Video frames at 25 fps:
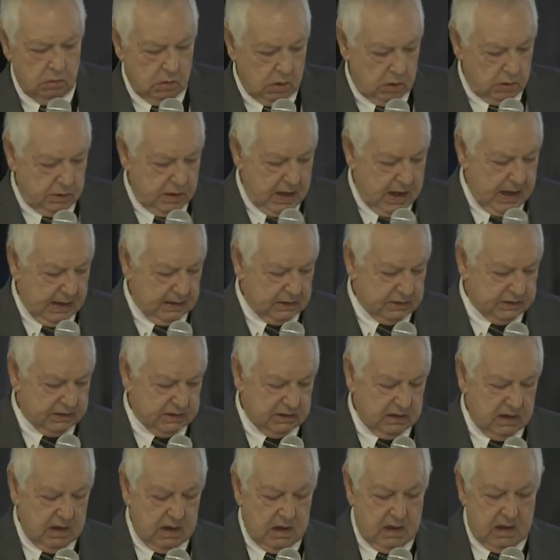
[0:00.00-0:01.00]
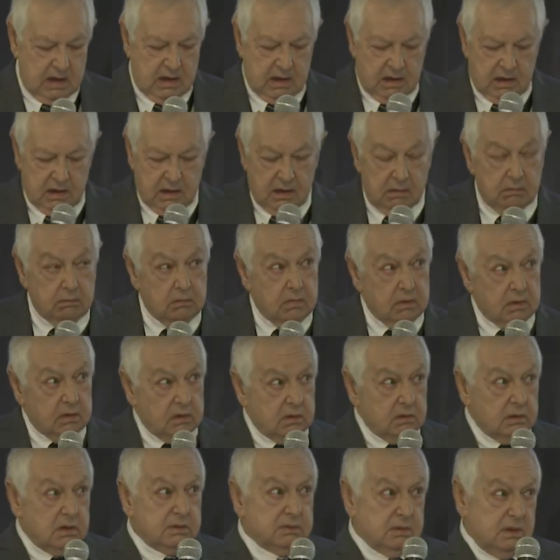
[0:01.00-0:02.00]
what next?
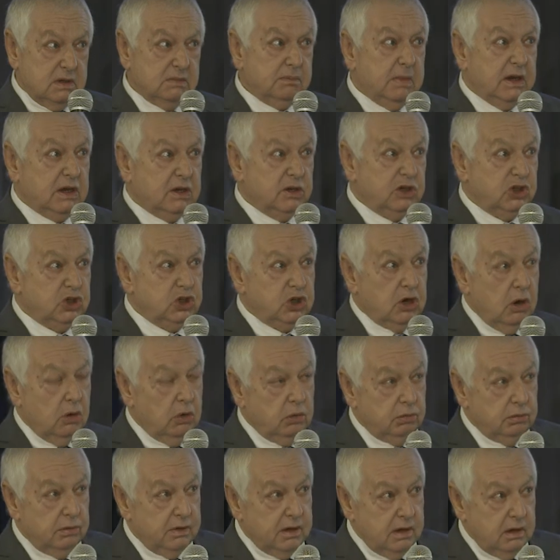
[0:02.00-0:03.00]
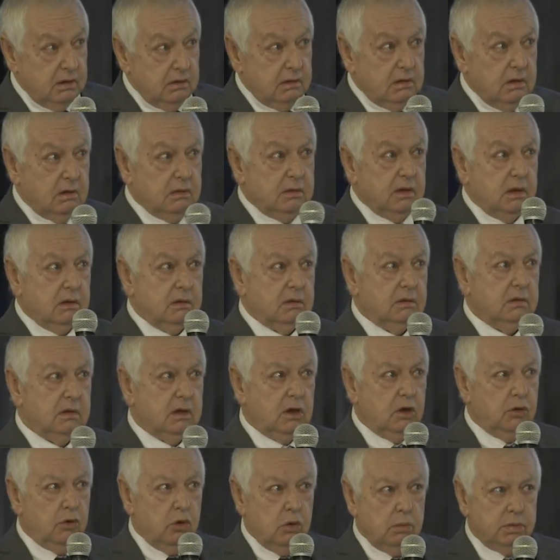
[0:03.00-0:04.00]
As Mick has shown,
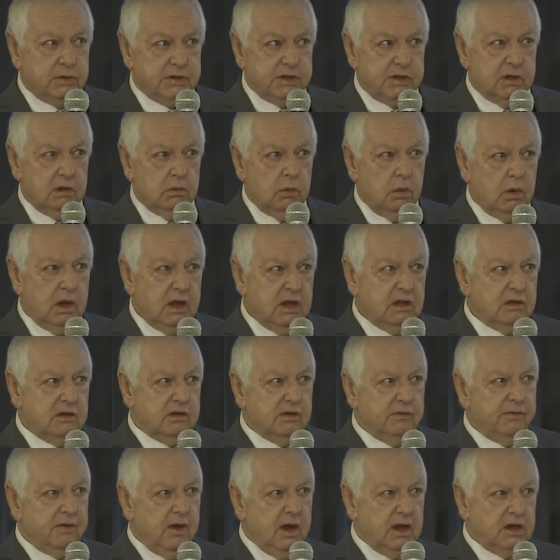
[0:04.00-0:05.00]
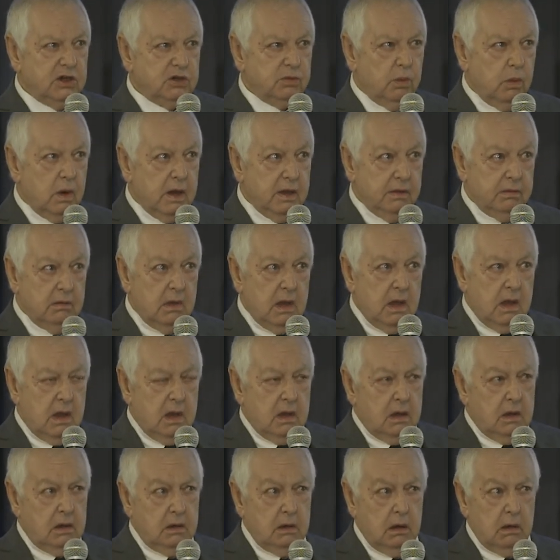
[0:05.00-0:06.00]
the groups that we interface with,
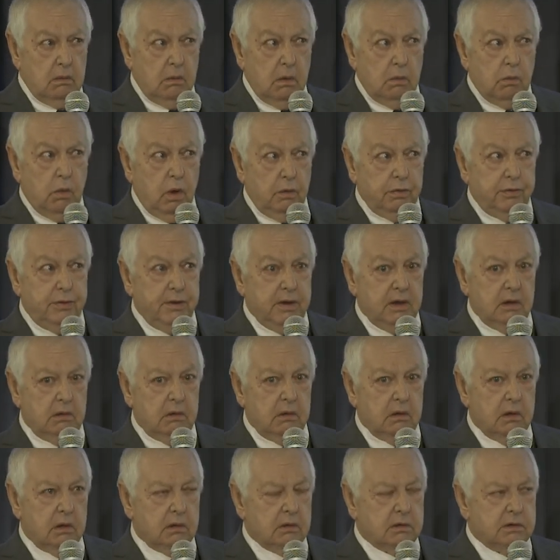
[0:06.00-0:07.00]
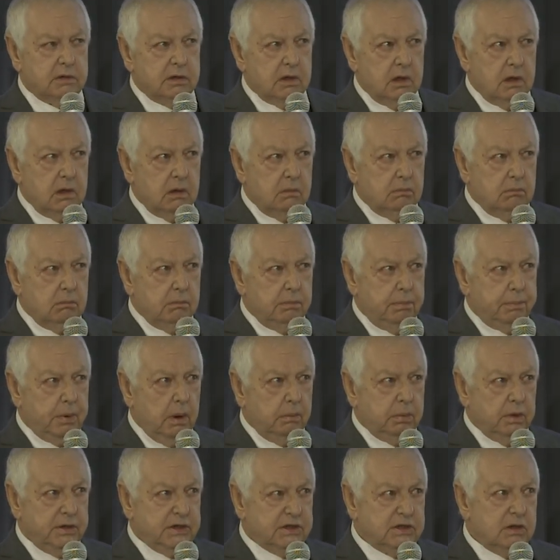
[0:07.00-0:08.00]
and one thing that
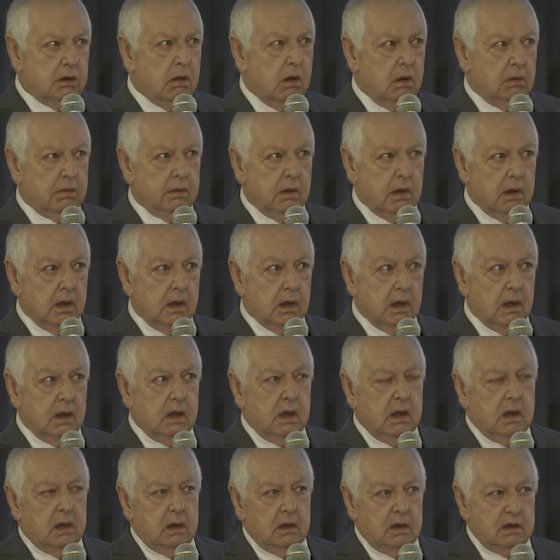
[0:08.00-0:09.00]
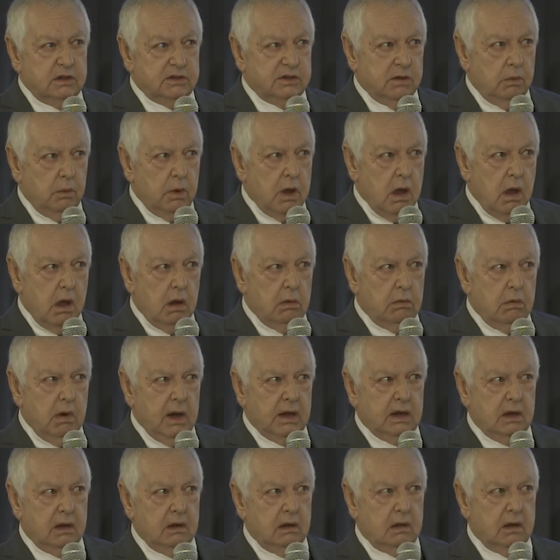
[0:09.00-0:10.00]
probably is not there is that we are
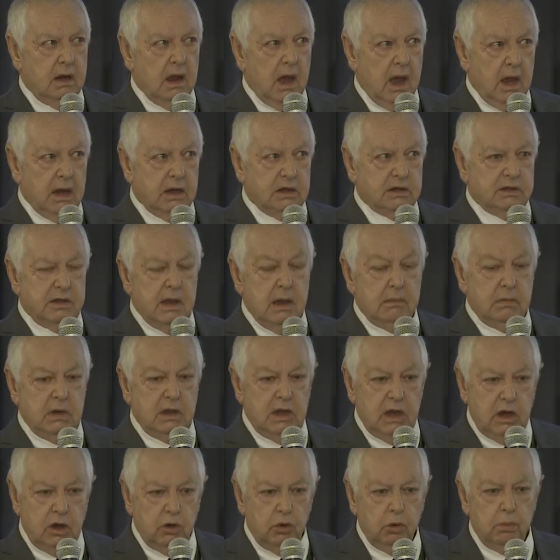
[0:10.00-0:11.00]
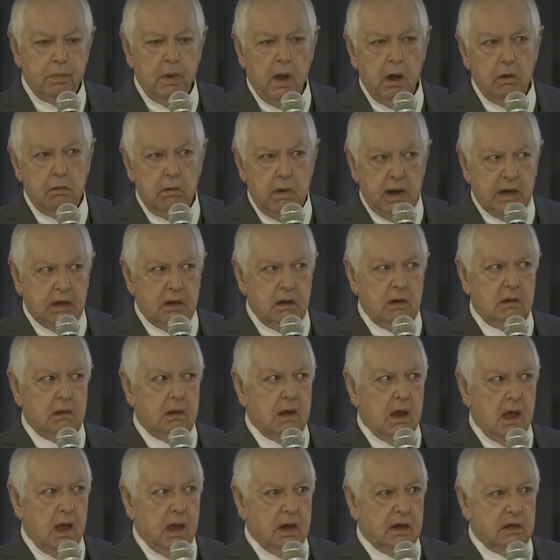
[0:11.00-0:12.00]
recognised, the M&E group are
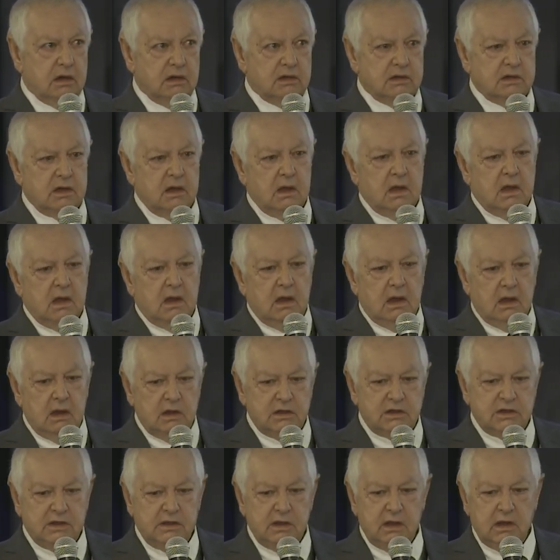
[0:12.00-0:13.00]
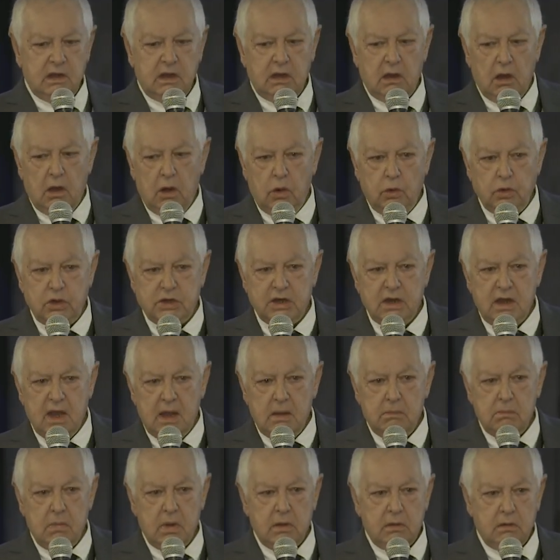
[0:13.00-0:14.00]
recognised as the
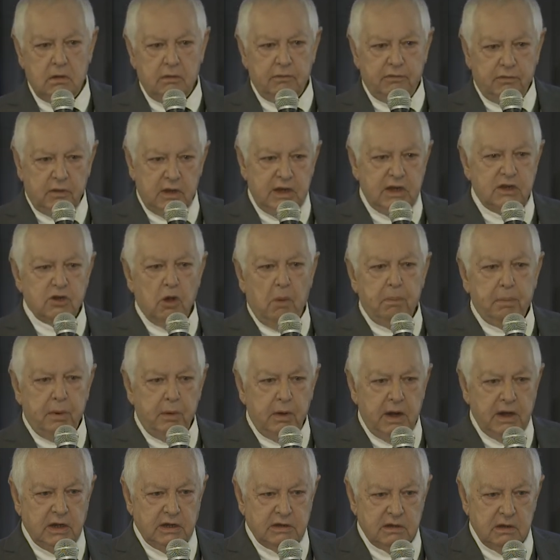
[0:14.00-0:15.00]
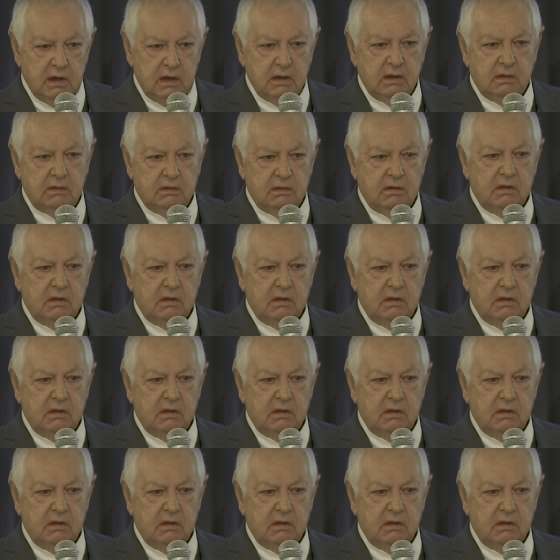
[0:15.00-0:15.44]
OTM fleet operator